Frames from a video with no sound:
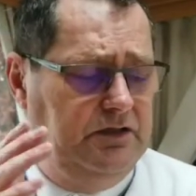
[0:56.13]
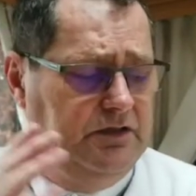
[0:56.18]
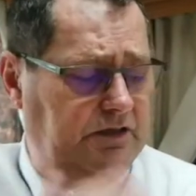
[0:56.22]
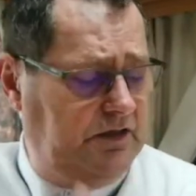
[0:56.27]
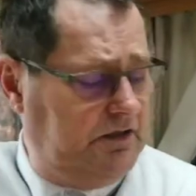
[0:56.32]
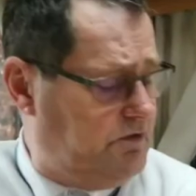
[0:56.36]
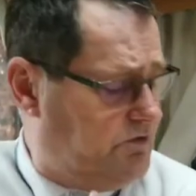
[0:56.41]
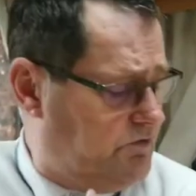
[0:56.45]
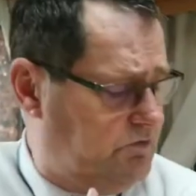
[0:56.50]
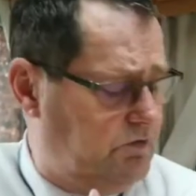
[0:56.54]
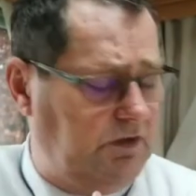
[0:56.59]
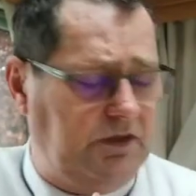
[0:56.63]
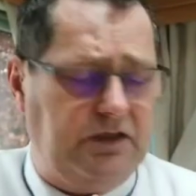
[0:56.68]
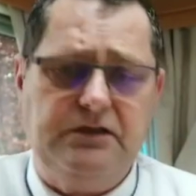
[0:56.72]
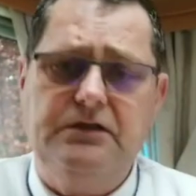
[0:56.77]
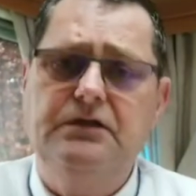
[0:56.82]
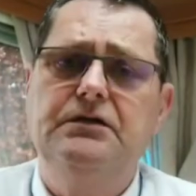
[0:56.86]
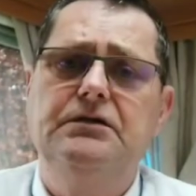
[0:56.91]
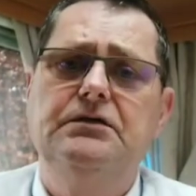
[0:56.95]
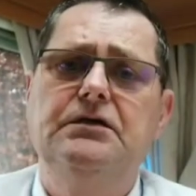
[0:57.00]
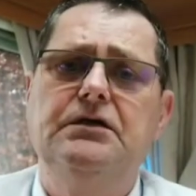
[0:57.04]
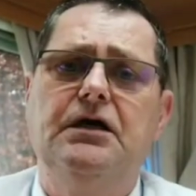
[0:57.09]
that
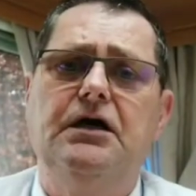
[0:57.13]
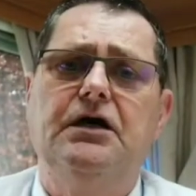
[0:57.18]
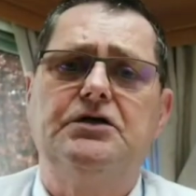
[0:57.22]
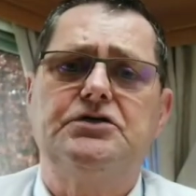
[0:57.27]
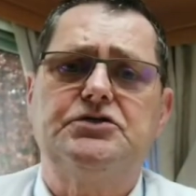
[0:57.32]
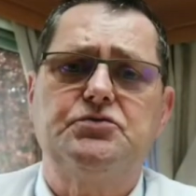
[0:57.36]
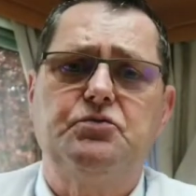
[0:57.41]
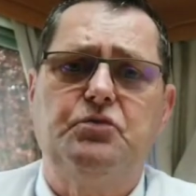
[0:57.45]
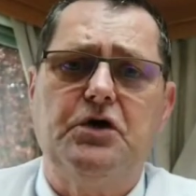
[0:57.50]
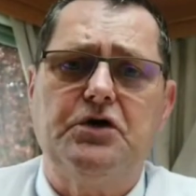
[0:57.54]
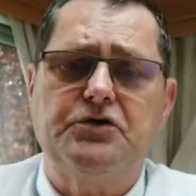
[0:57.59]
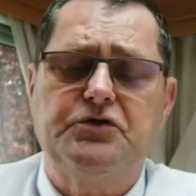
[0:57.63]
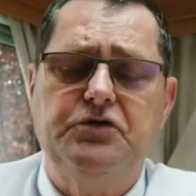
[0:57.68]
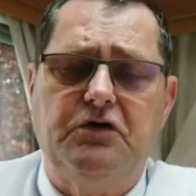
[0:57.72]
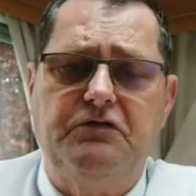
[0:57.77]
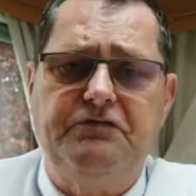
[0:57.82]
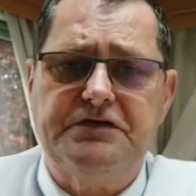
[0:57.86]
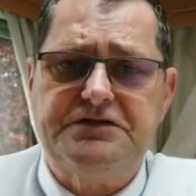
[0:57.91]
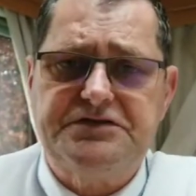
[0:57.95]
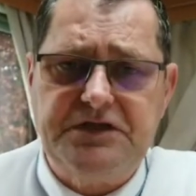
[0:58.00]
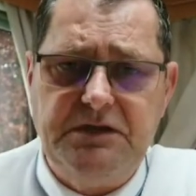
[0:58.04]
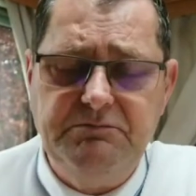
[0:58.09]
router is worked
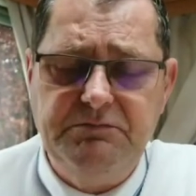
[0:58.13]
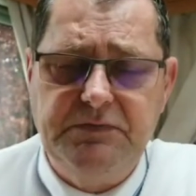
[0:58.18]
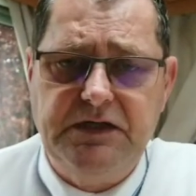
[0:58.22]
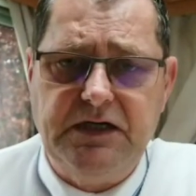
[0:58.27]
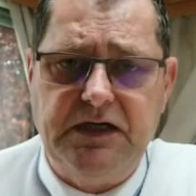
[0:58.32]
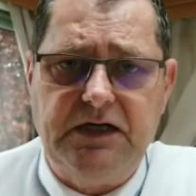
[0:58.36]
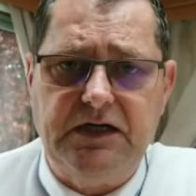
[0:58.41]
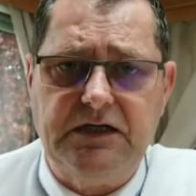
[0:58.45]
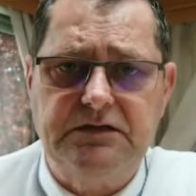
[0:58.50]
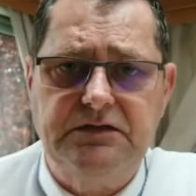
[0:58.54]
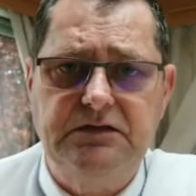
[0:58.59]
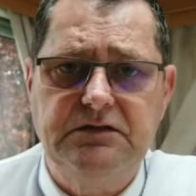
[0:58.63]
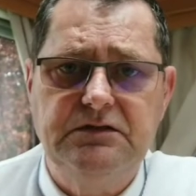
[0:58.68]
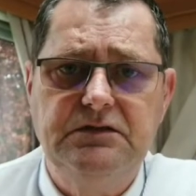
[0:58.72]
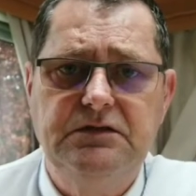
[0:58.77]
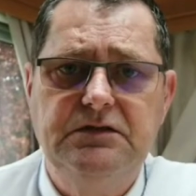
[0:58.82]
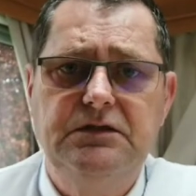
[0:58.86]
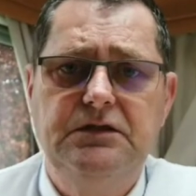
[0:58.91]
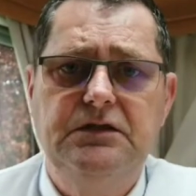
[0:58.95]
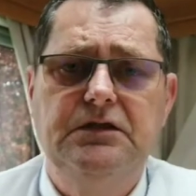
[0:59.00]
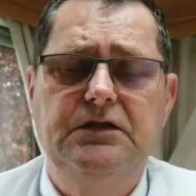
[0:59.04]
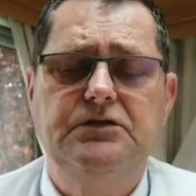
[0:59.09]
off a SIM card,
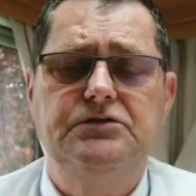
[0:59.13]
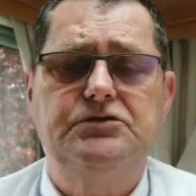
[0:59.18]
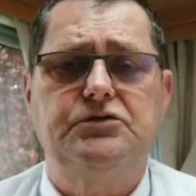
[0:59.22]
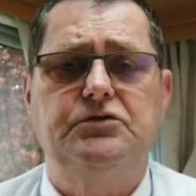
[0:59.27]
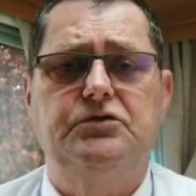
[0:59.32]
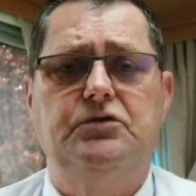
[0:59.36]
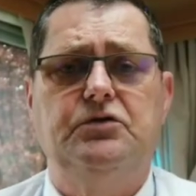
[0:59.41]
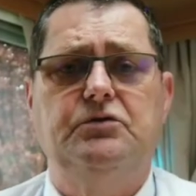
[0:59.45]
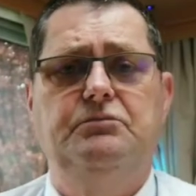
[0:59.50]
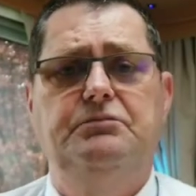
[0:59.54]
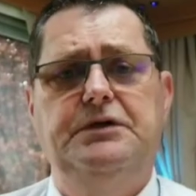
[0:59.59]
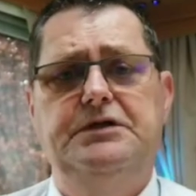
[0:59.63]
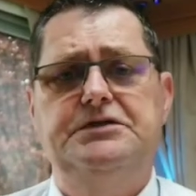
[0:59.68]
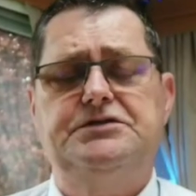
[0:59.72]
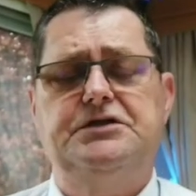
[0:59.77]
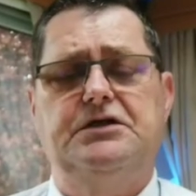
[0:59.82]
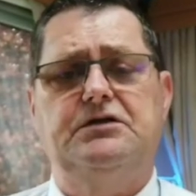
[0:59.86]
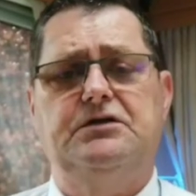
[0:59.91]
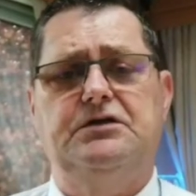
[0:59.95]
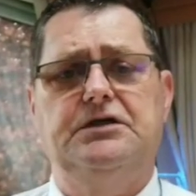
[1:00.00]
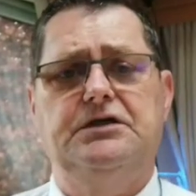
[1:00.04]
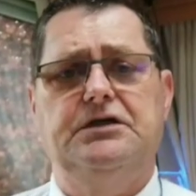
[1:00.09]
so
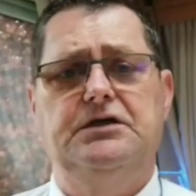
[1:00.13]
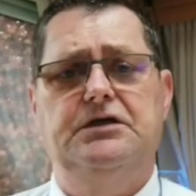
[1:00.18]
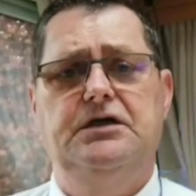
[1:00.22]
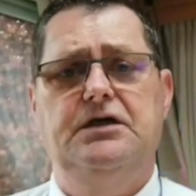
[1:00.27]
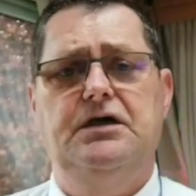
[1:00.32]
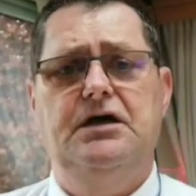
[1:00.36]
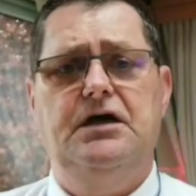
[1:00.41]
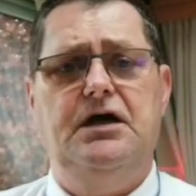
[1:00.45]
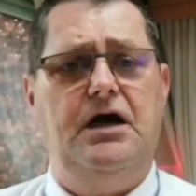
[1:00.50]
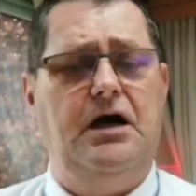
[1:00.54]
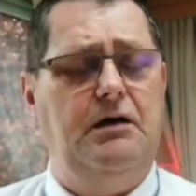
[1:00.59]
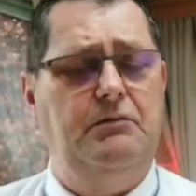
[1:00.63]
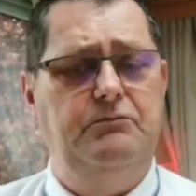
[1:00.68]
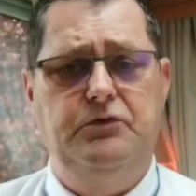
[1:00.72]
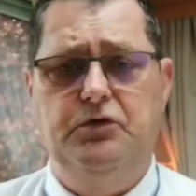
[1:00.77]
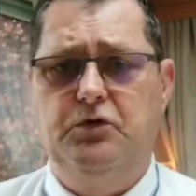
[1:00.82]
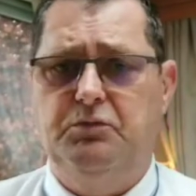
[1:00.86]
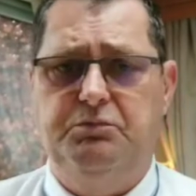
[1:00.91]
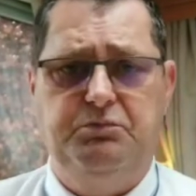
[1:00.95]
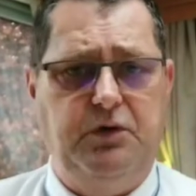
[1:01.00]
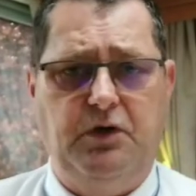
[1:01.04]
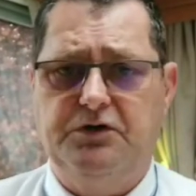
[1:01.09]
basically I'm
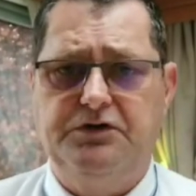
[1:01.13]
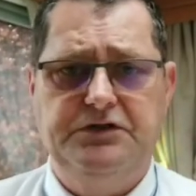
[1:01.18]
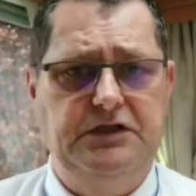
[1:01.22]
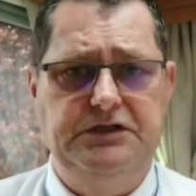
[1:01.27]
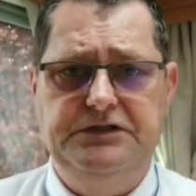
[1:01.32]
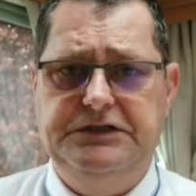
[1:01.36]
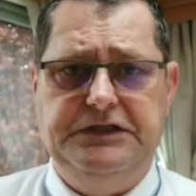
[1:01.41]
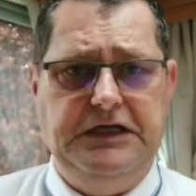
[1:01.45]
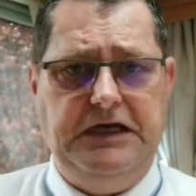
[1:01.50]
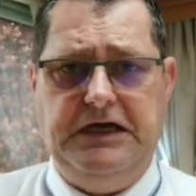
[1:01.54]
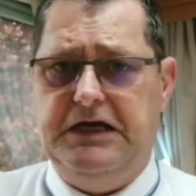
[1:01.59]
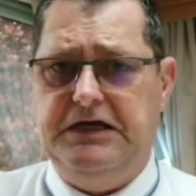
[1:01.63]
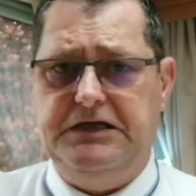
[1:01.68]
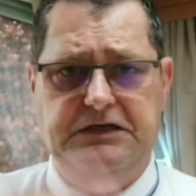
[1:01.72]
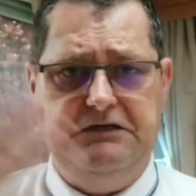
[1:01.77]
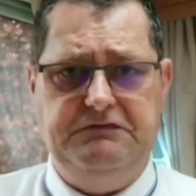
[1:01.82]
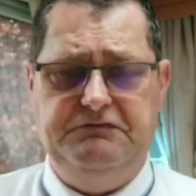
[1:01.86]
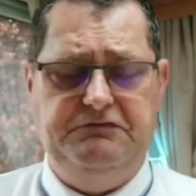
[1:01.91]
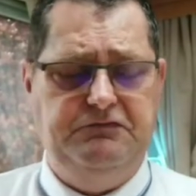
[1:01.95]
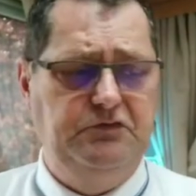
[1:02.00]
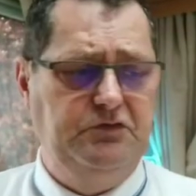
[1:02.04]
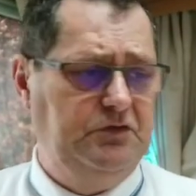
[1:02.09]
no plugged into
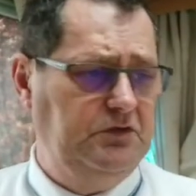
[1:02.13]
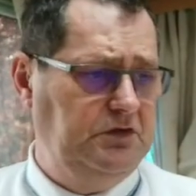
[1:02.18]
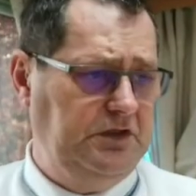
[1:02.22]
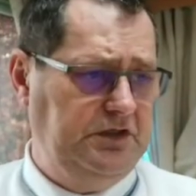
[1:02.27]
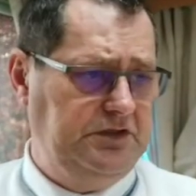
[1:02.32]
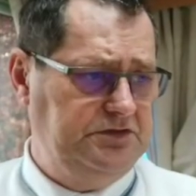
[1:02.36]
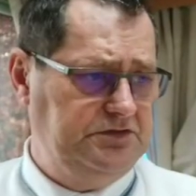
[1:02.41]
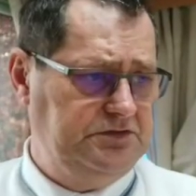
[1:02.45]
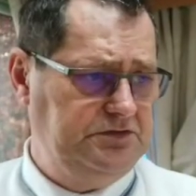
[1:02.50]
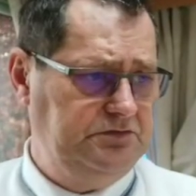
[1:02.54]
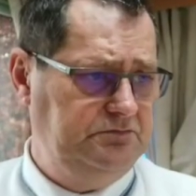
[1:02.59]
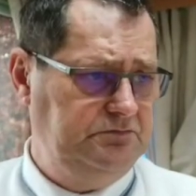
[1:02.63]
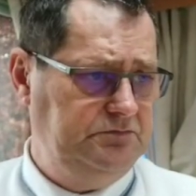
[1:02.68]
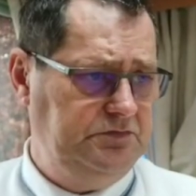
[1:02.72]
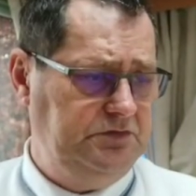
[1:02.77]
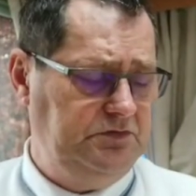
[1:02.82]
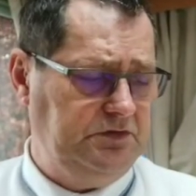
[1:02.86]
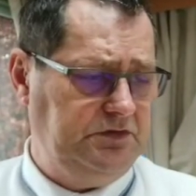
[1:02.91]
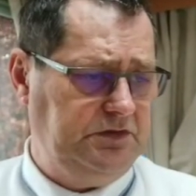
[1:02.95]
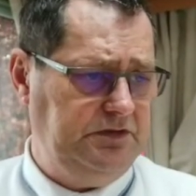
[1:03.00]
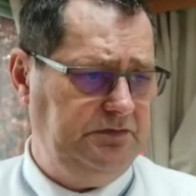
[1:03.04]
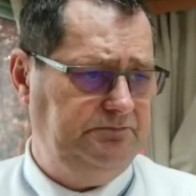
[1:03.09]
any phone lines.
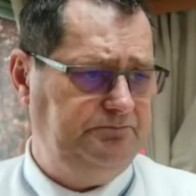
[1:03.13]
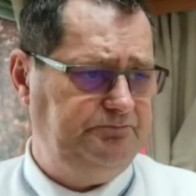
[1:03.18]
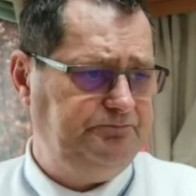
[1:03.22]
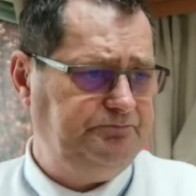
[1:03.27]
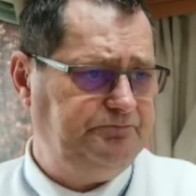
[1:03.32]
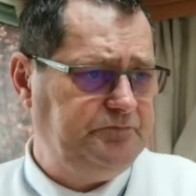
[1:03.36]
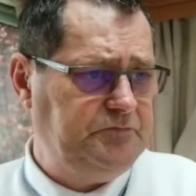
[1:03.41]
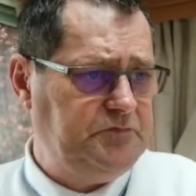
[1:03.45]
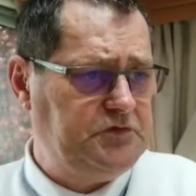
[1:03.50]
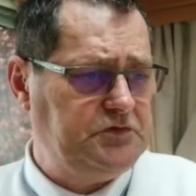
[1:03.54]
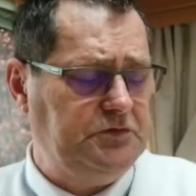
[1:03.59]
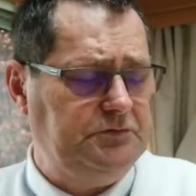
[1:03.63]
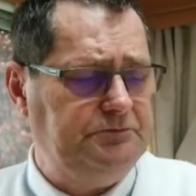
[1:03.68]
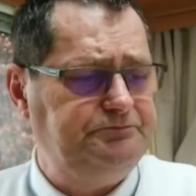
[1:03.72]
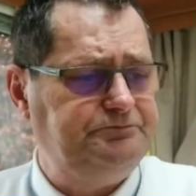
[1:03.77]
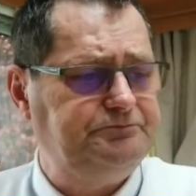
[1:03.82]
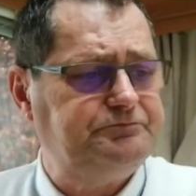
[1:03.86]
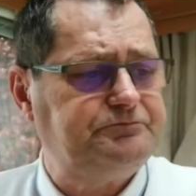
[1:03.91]
Okay, so